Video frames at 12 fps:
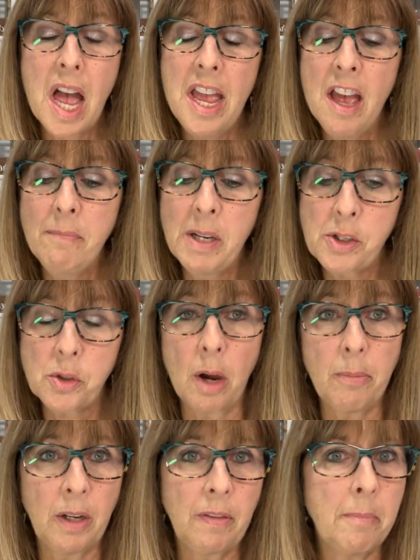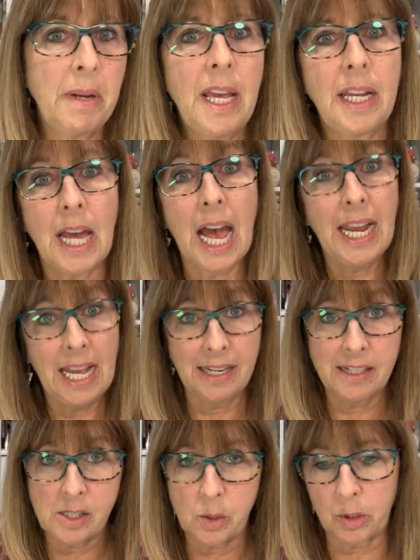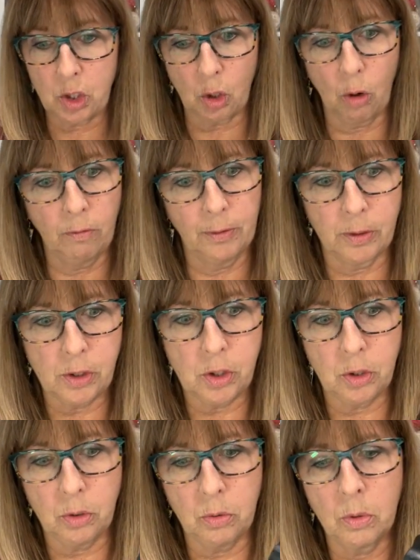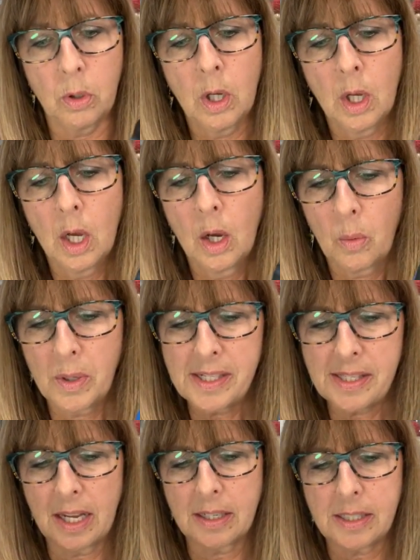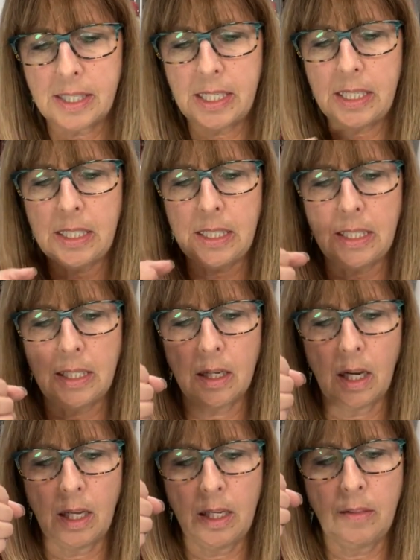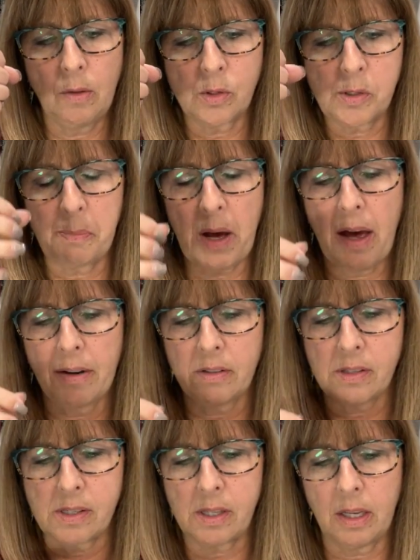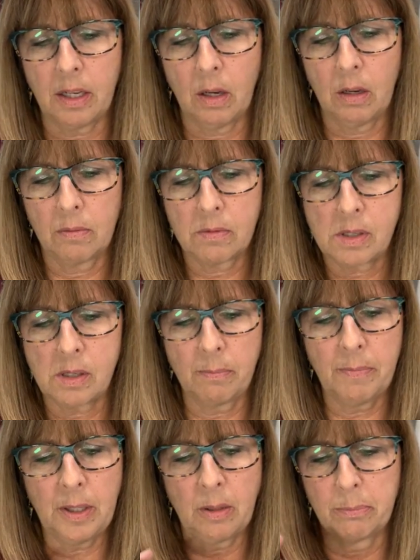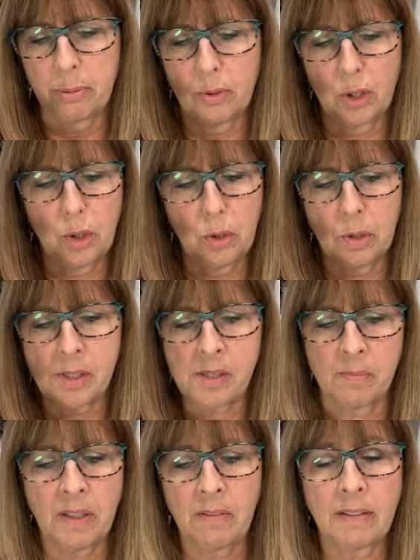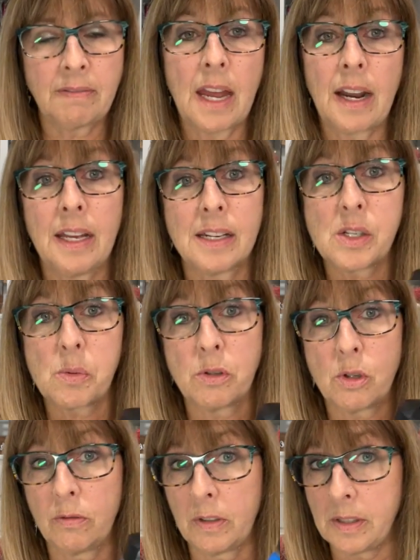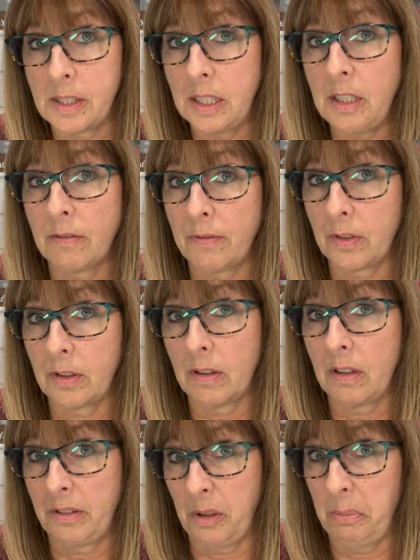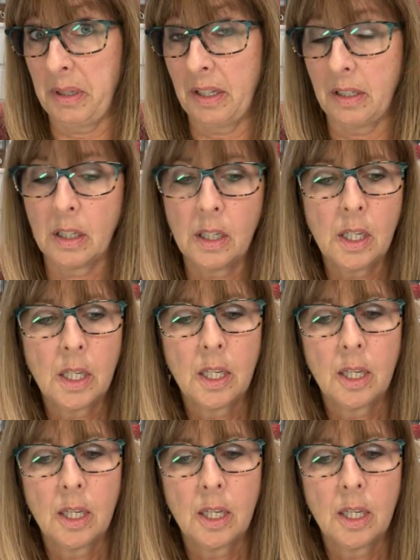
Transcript: I have my strawberry lemonade. I had to switch over to, what is that tea in those bottles? Like something brew or something like that. I had to switch over to tea for a little bit